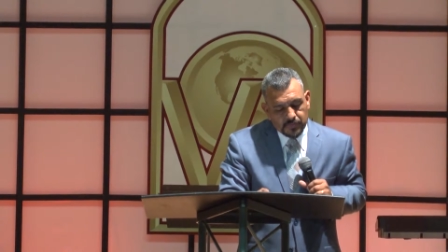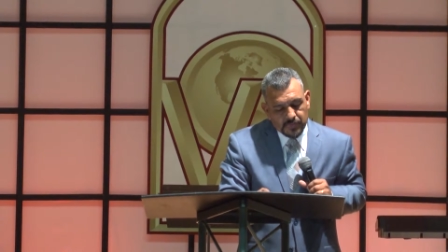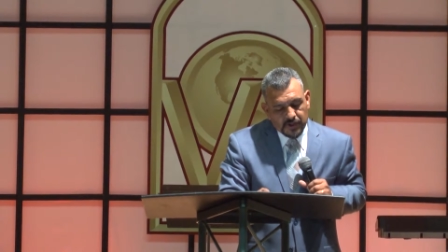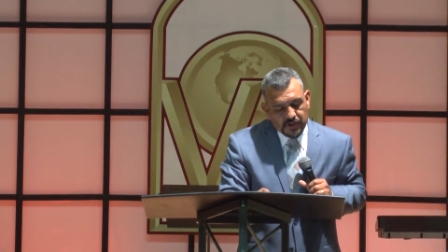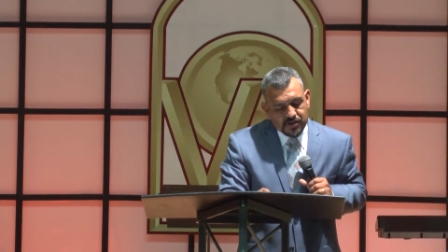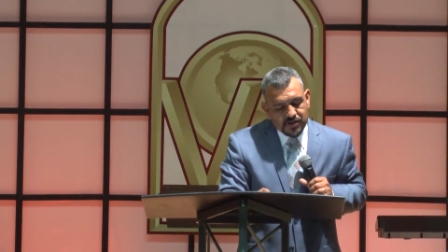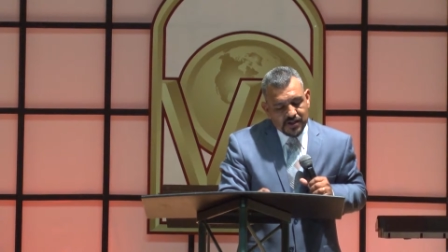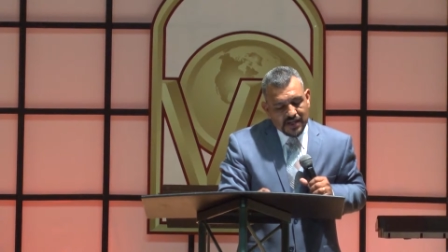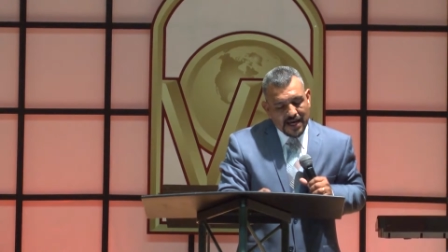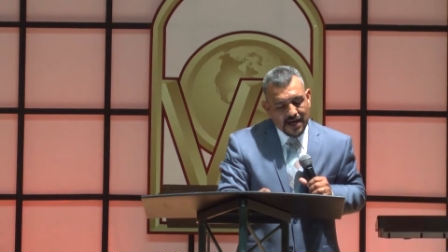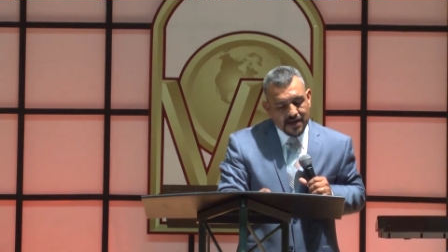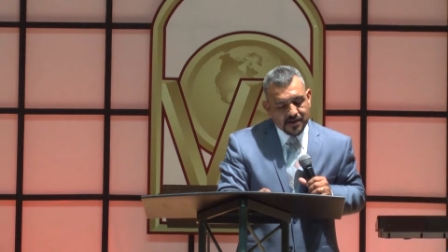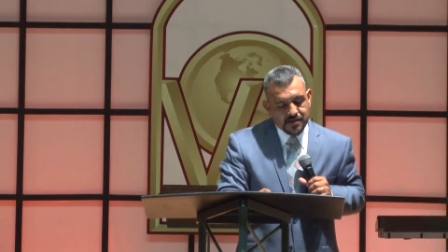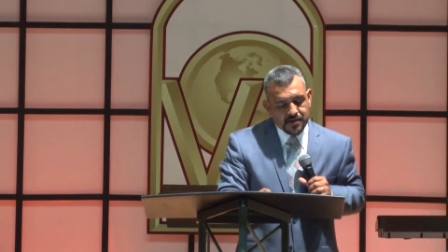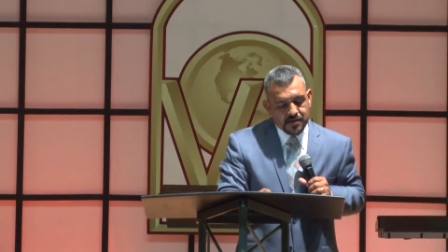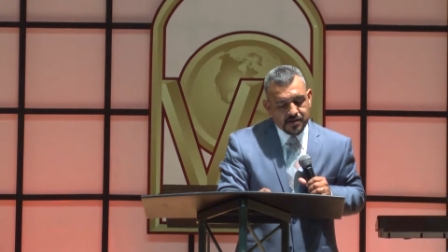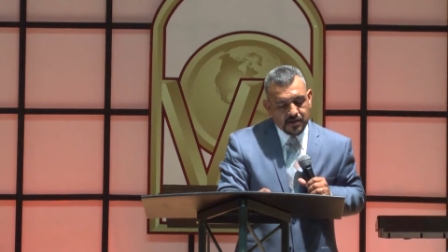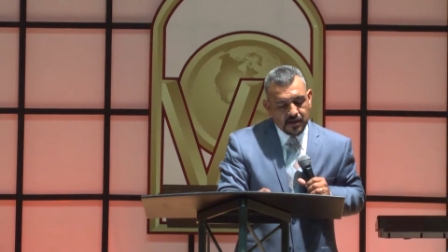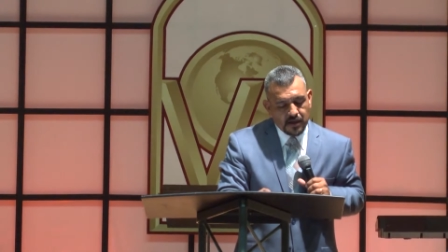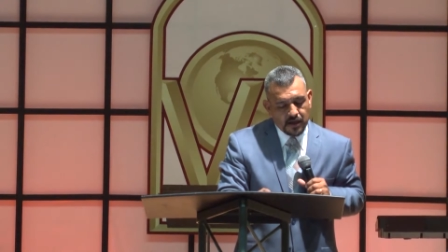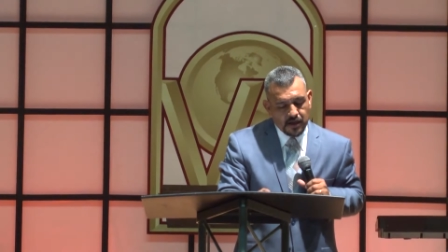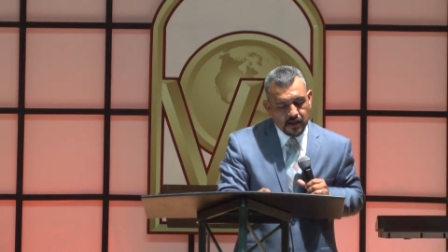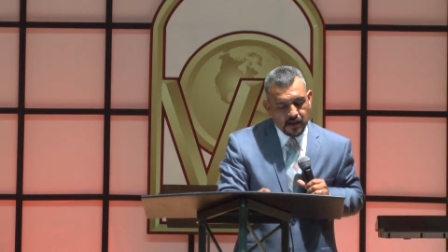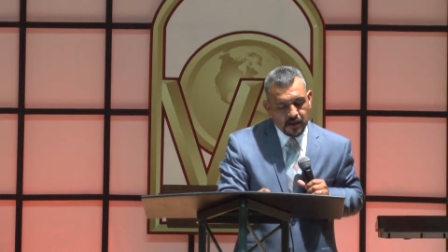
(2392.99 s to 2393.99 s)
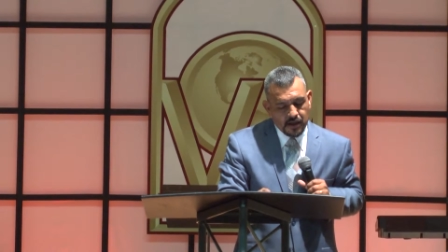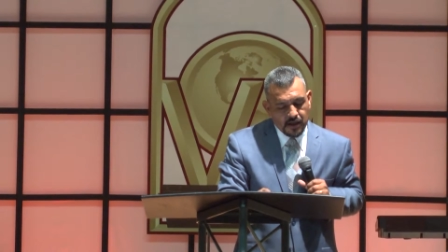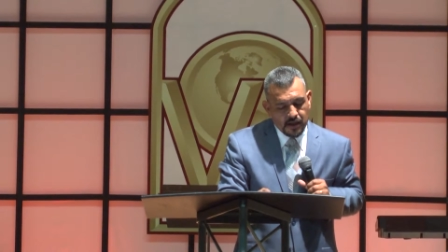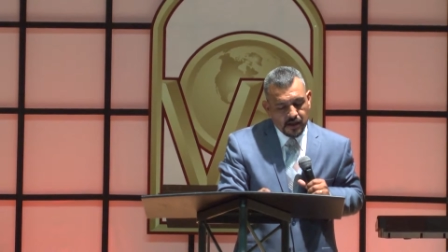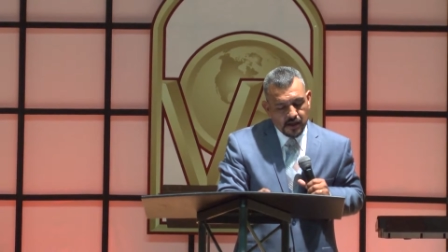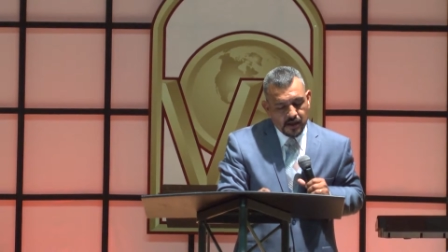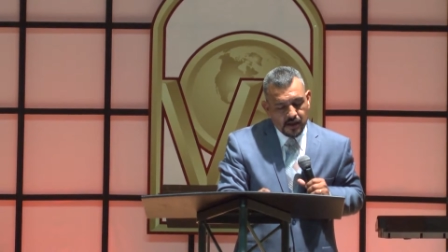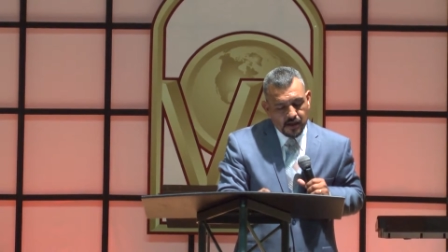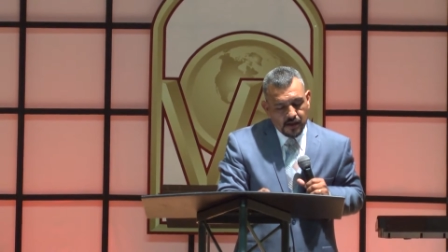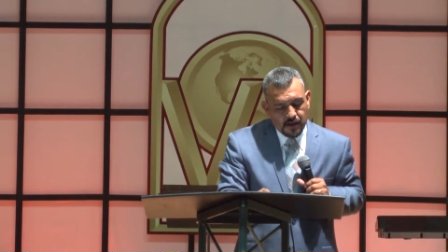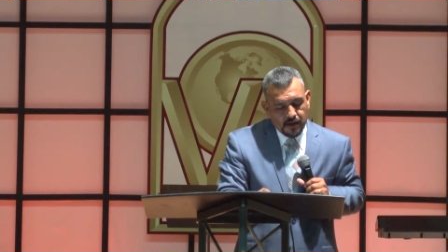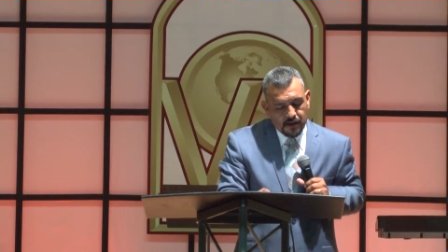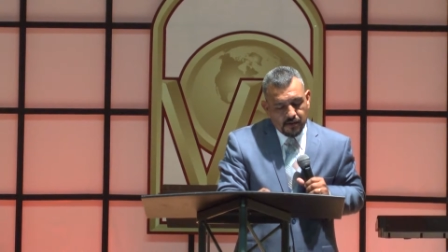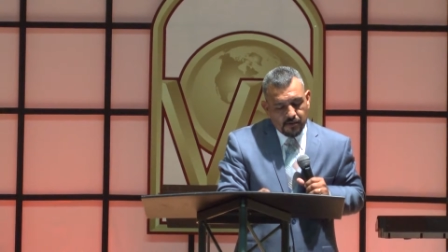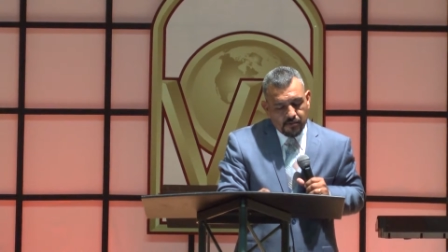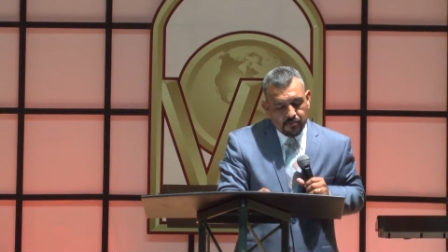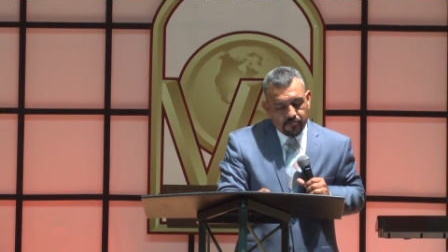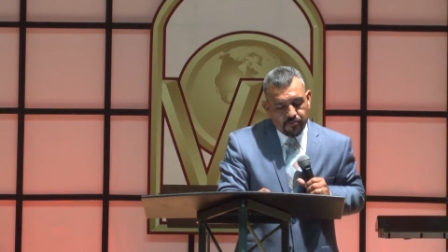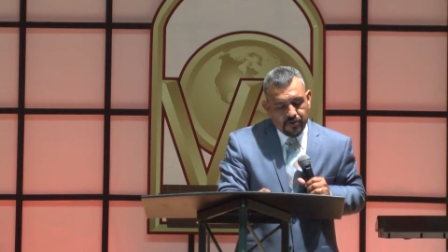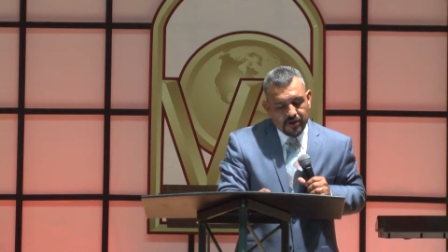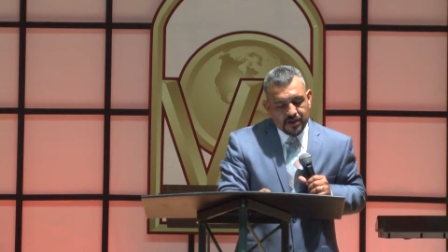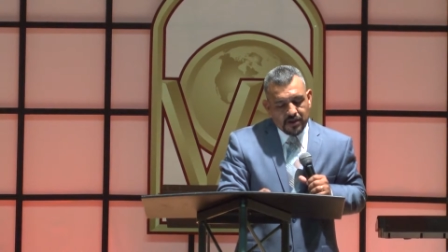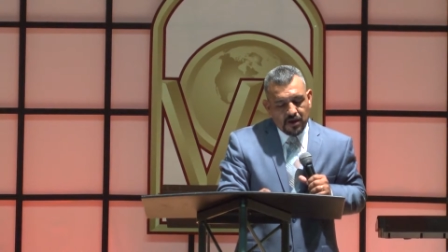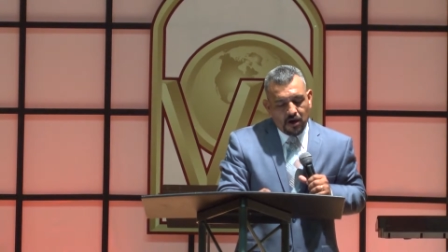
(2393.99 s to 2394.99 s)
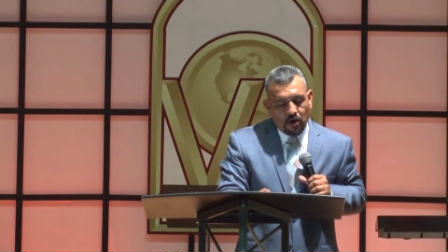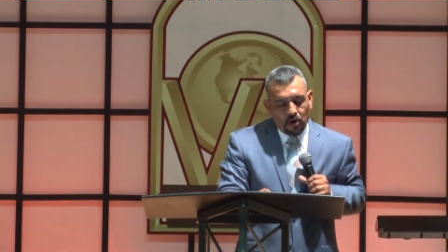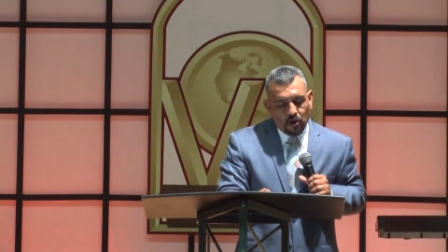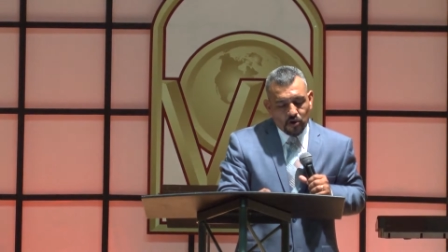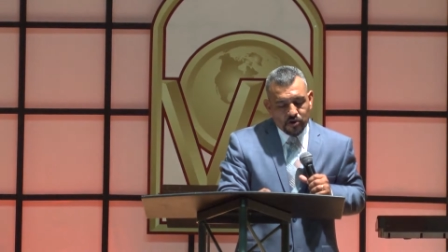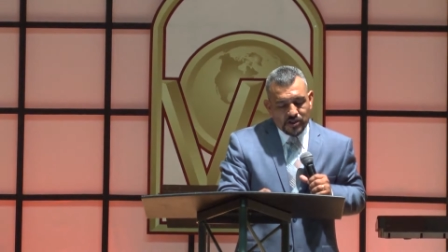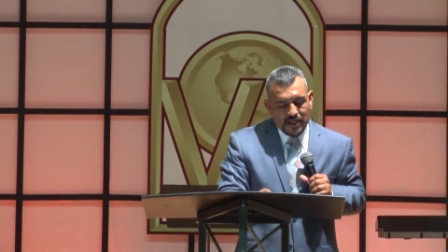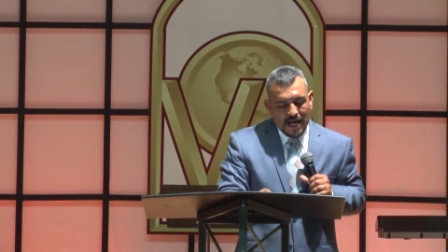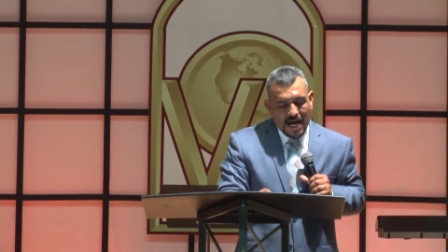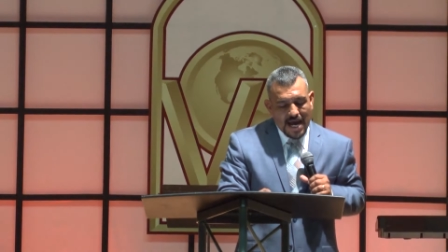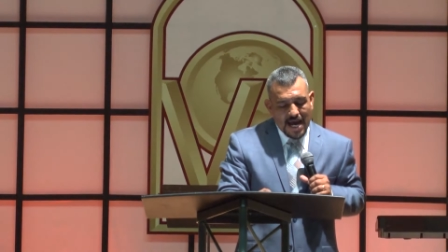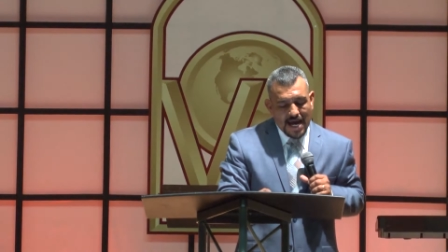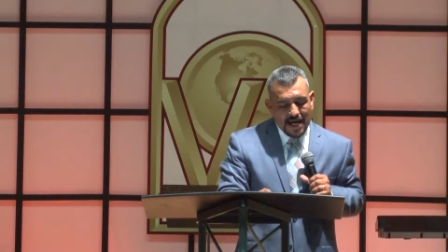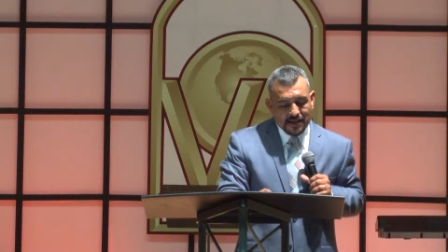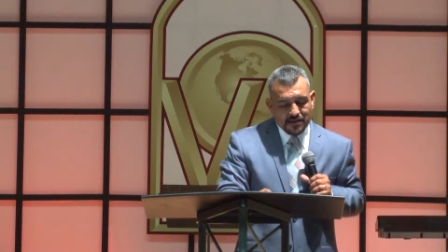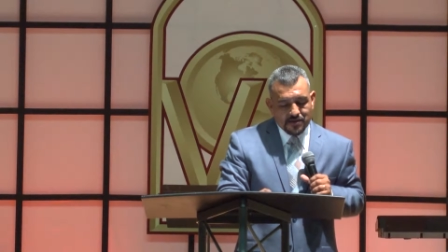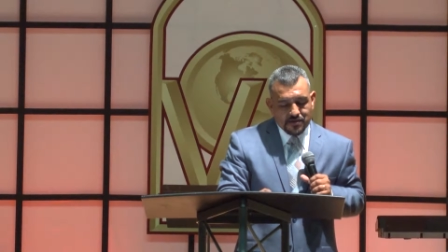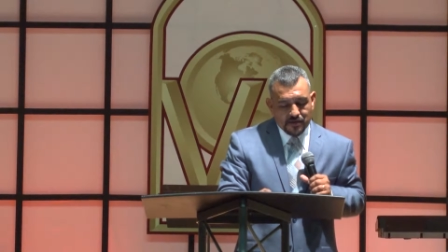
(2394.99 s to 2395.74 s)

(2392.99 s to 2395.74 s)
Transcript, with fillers: It says, bring the whole tithe